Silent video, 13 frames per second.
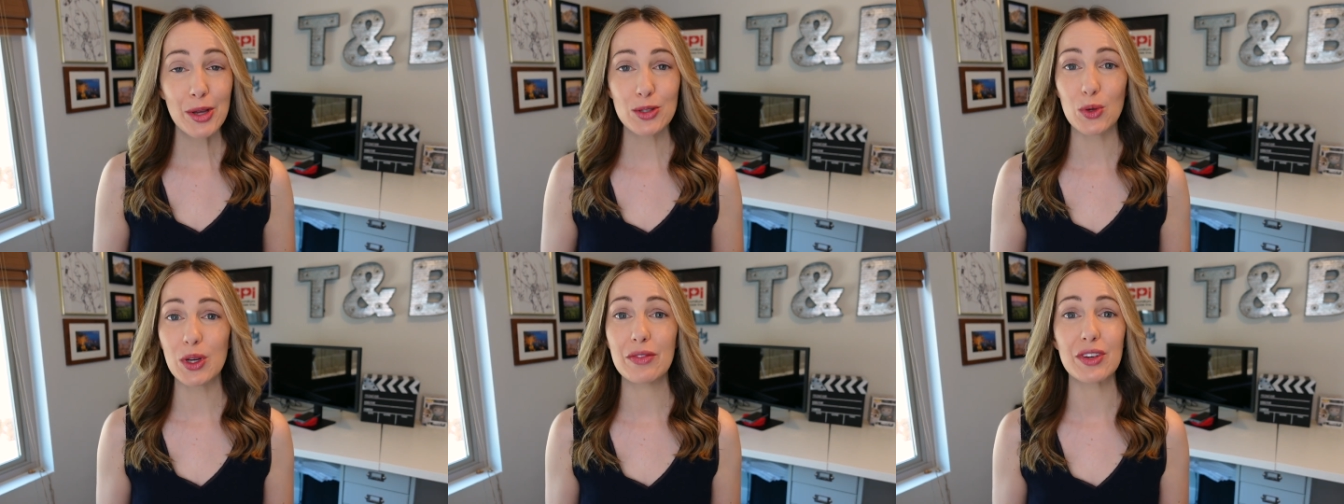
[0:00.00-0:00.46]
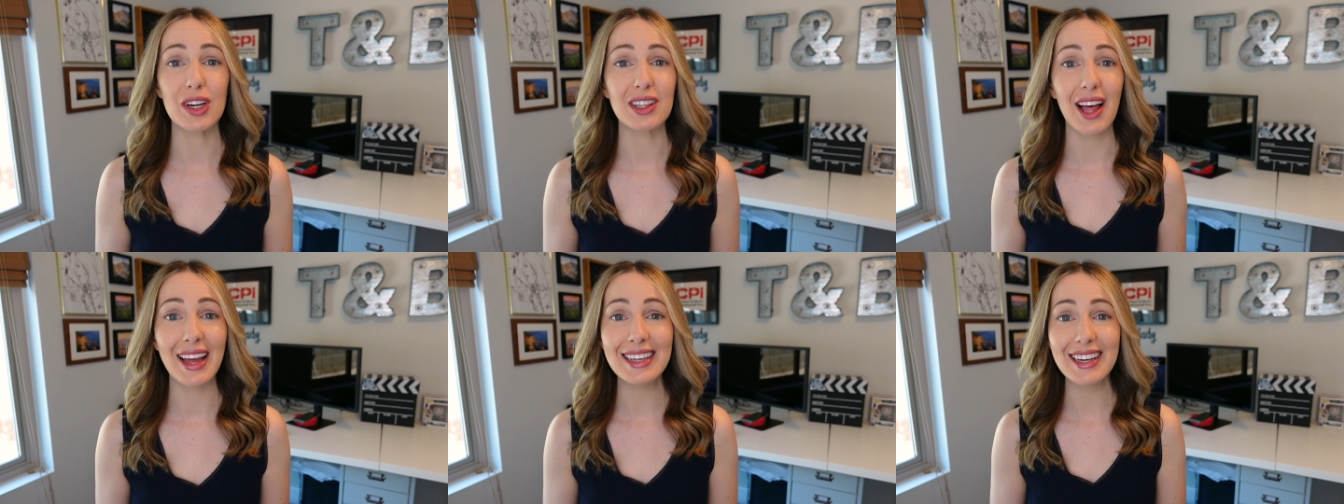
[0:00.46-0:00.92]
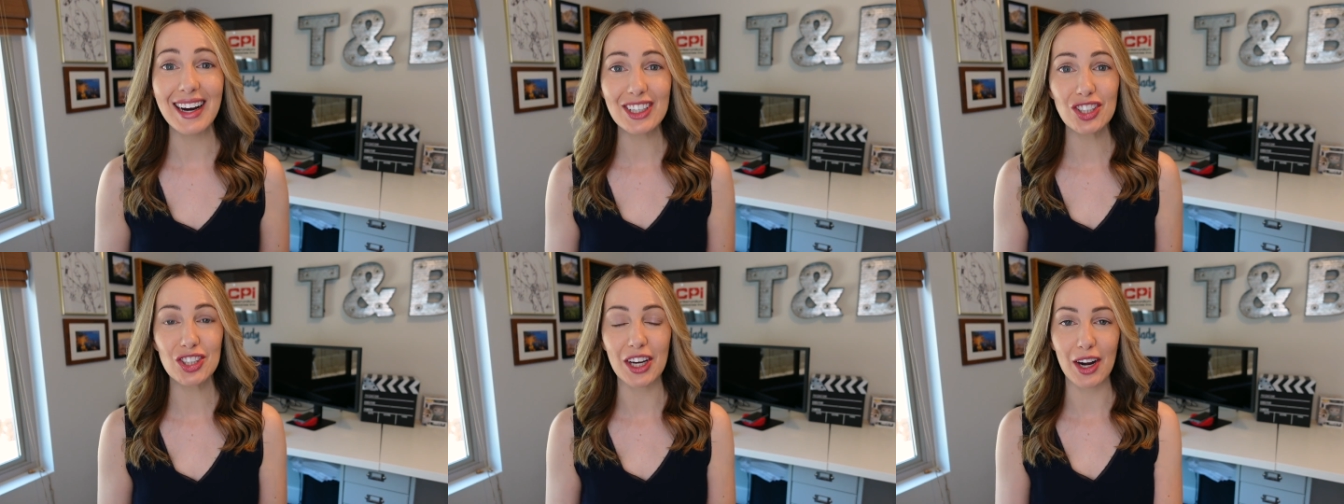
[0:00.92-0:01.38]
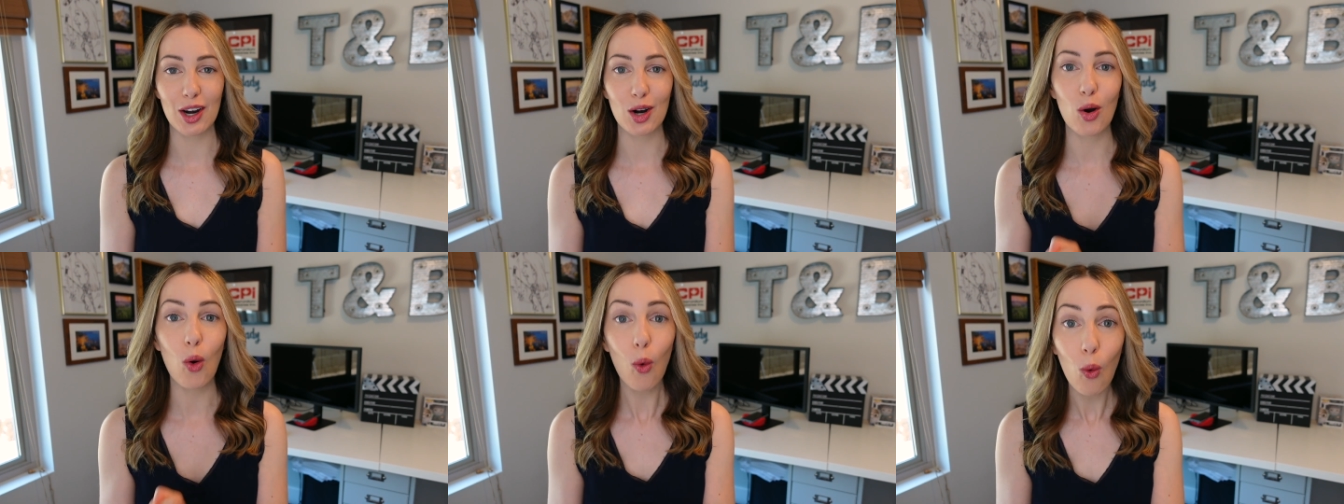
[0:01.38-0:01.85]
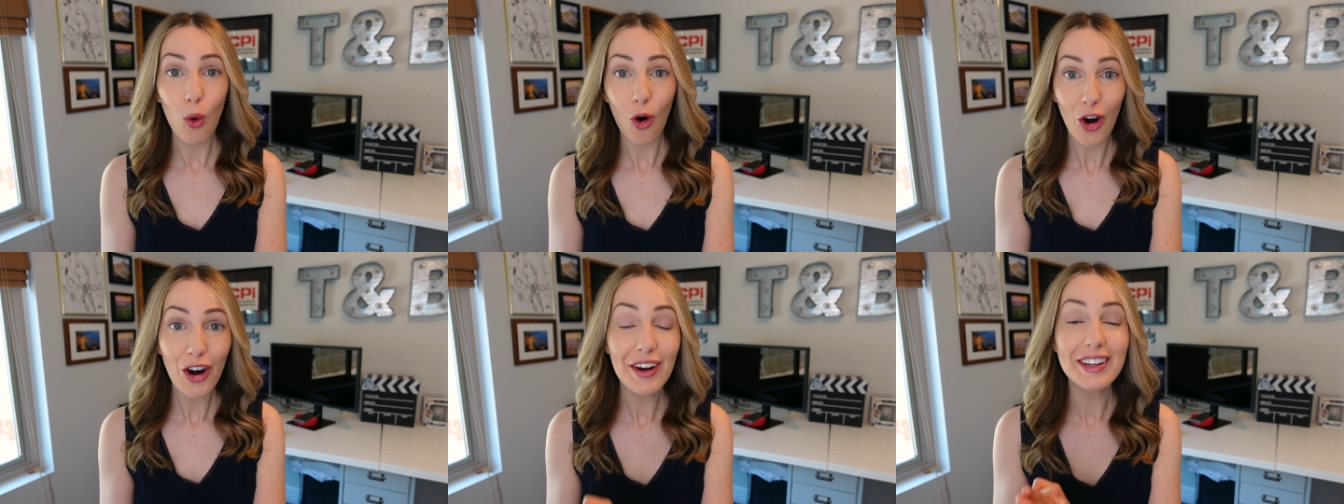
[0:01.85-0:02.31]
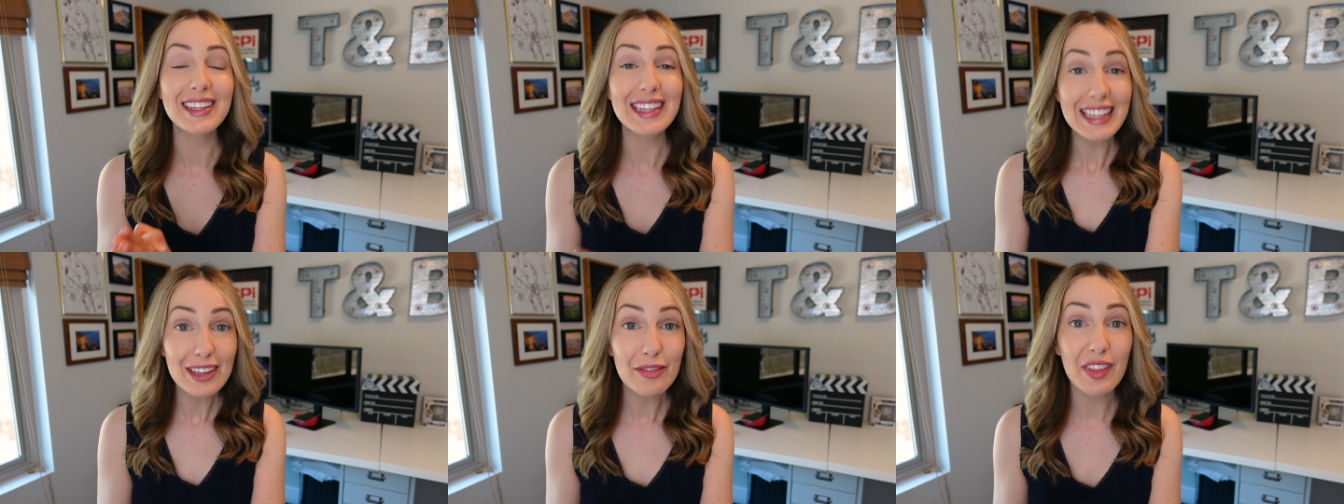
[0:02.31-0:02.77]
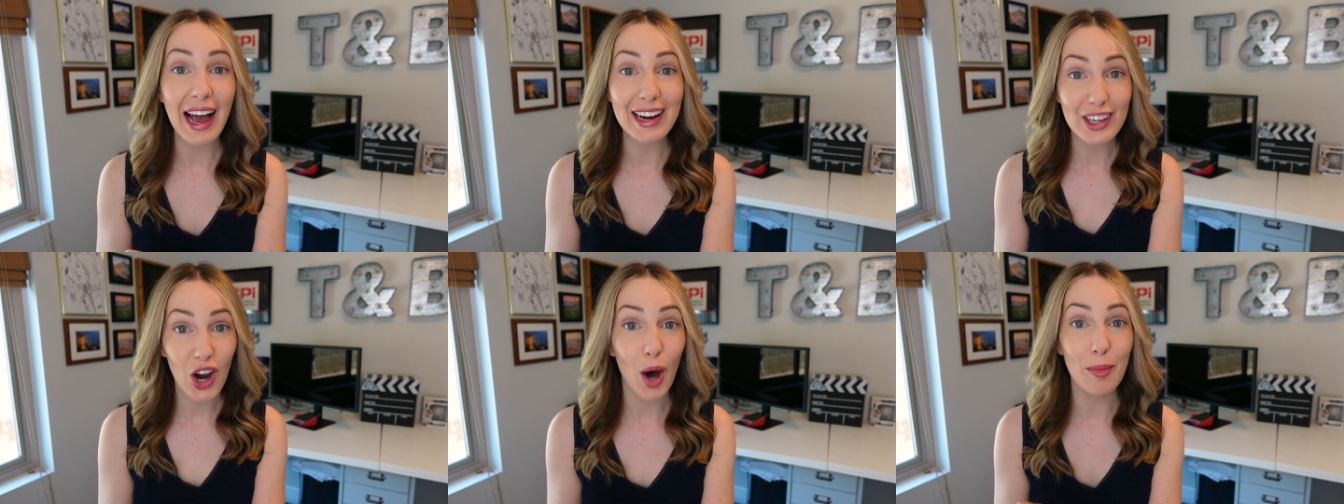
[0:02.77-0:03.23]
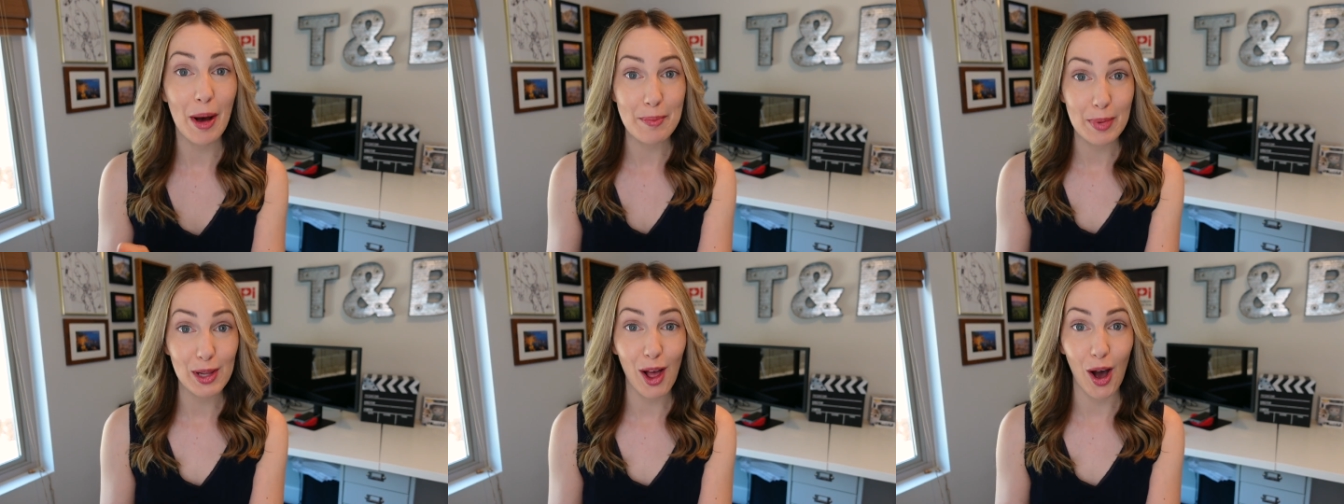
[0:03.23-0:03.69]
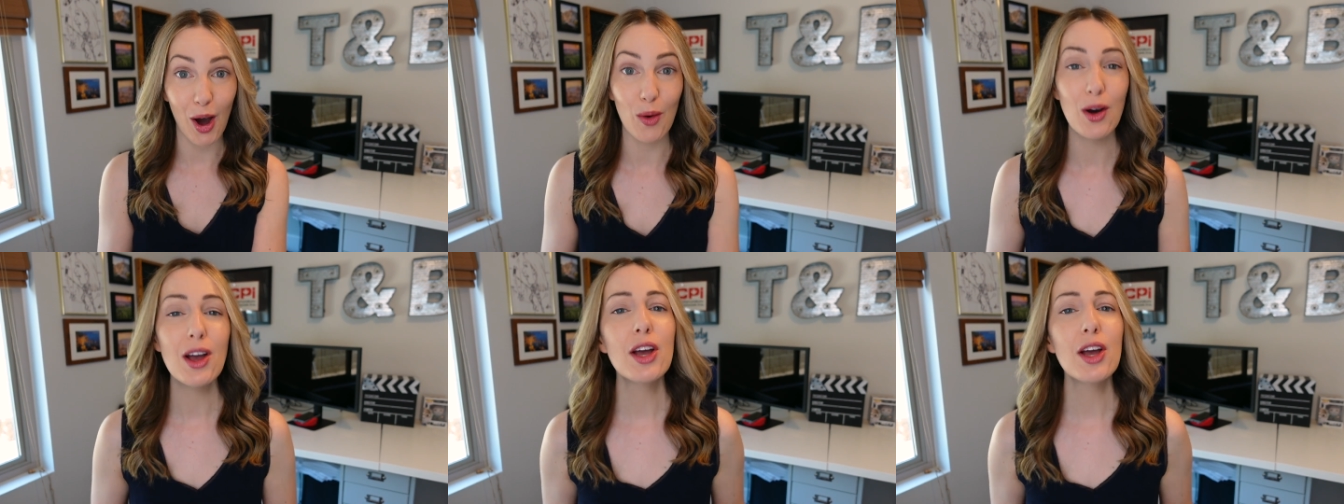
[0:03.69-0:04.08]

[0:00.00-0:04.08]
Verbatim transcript: So give it a like, a share, or leave that comment below.